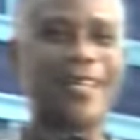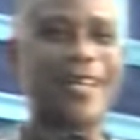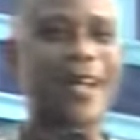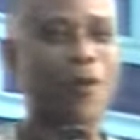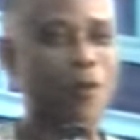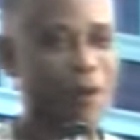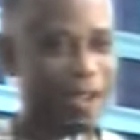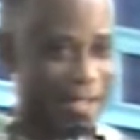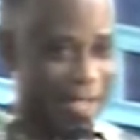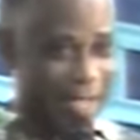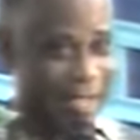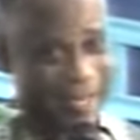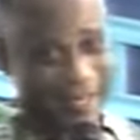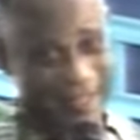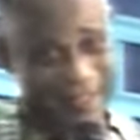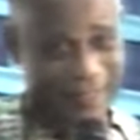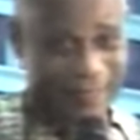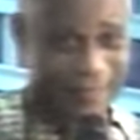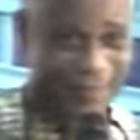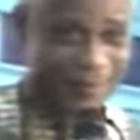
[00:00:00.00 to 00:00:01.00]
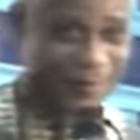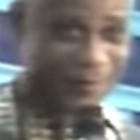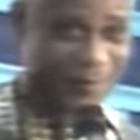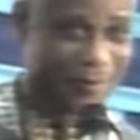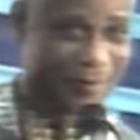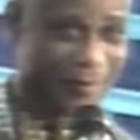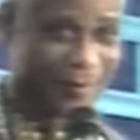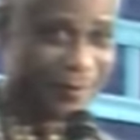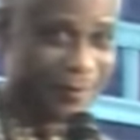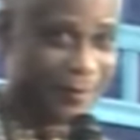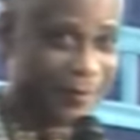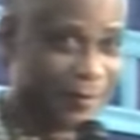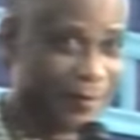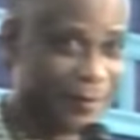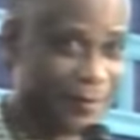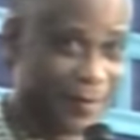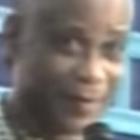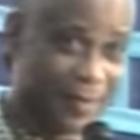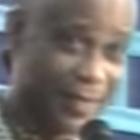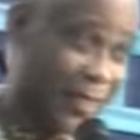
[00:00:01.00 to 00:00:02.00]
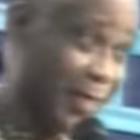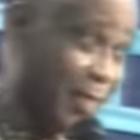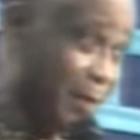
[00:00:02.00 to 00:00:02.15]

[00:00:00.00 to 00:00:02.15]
that we had in